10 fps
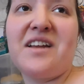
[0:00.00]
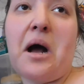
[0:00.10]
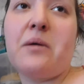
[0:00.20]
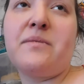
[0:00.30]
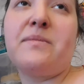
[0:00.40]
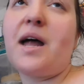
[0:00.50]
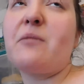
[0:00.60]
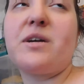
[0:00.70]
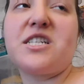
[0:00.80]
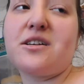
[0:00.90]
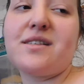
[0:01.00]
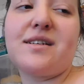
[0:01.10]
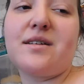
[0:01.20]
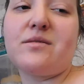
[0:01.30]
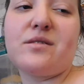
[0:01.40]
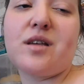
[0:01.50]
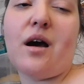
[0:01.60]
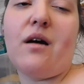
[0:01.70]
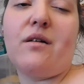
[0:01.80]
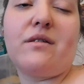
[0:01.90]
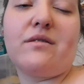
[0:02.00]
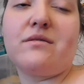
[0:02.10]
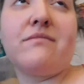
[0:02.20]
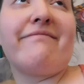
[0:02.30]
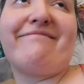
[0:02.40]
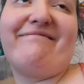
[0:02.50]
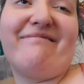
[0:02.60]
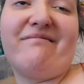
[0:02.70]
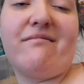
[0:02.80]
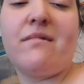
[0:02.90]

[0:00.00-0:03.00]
not not much else to do. So mm.